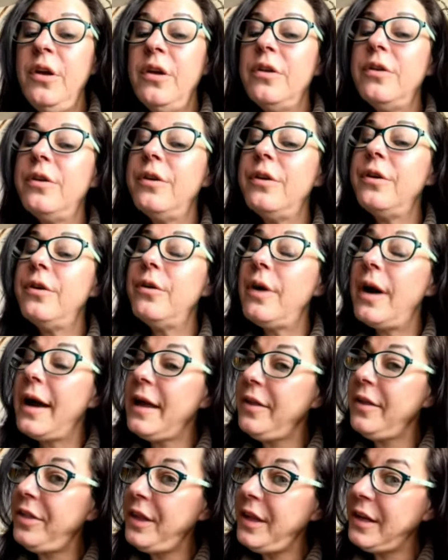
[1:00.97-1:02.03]
no
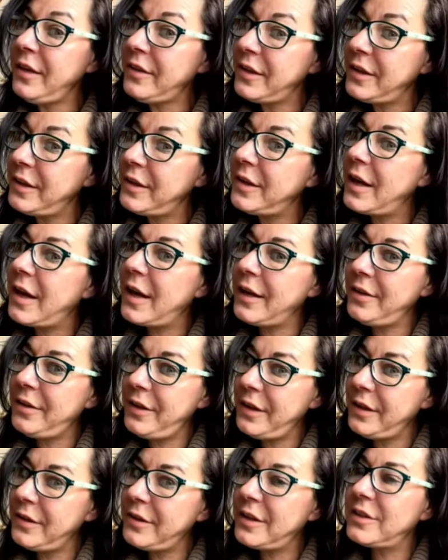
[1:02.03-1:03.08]
i think that i
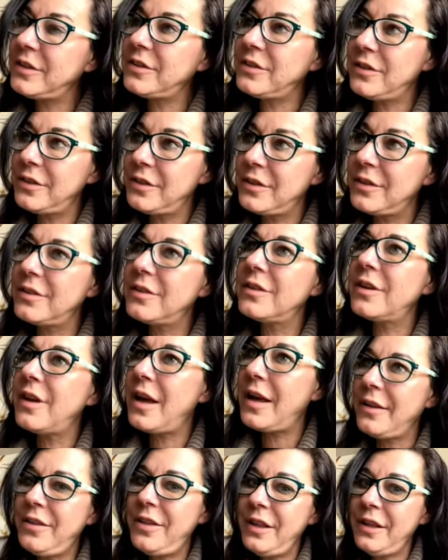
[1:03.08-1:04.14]
think that
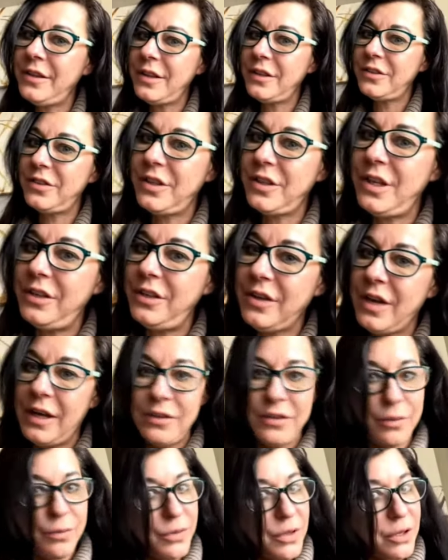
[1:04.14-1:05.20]
I think that Ski's
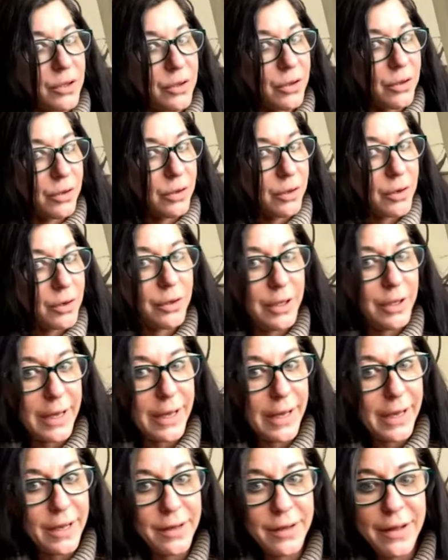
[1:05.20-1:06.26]
got something a little.
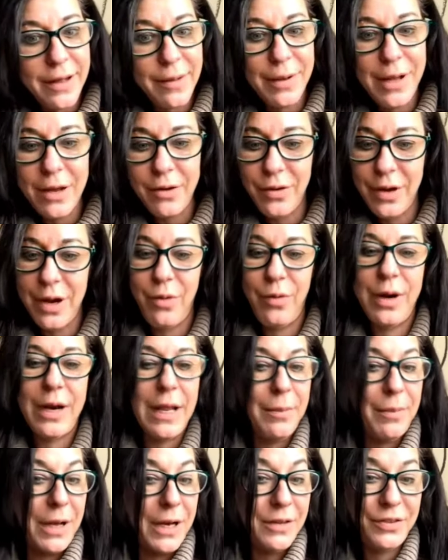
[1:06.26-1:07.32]
Yeah, I, I don't care what
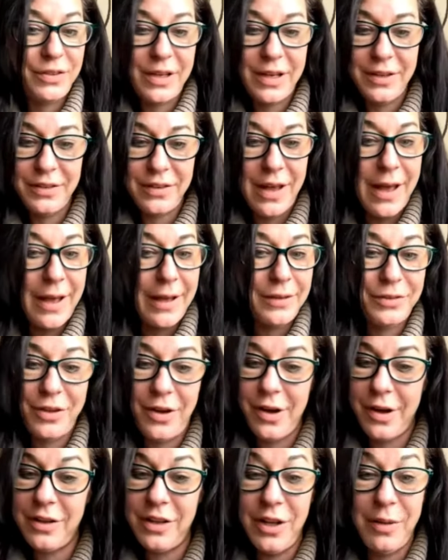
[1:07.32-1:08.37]
anybody says. I
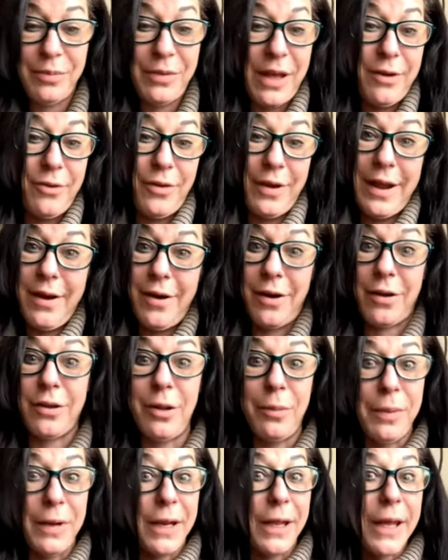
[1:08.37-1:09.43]
saw it clipped. I don't care.
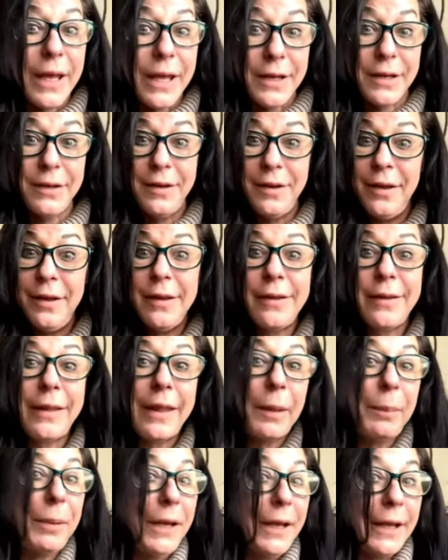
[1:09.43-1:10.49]
Clip it again.
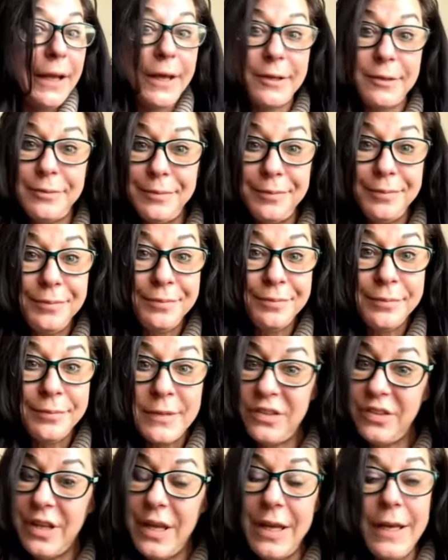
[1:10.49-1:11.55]
Clip it again.
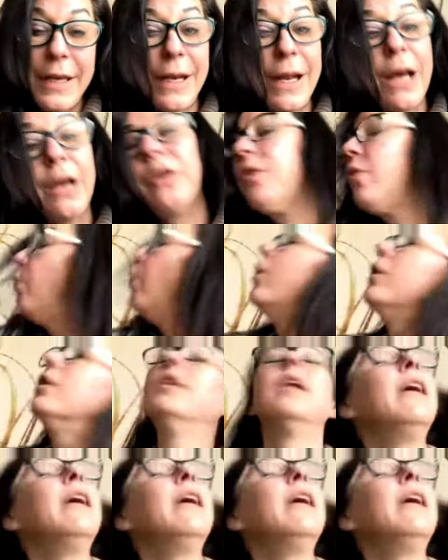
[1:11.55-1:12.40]
Ski cannot go one